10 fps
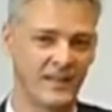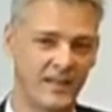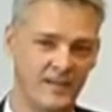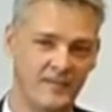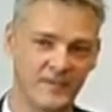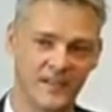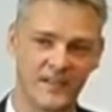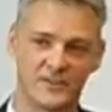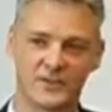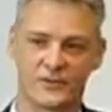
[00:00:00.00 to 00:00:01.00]

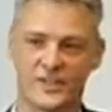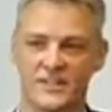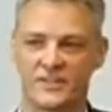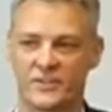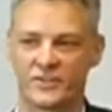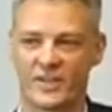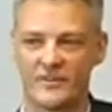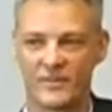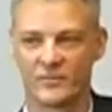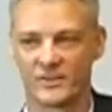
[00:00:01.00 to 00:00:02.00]
And to try and describe it,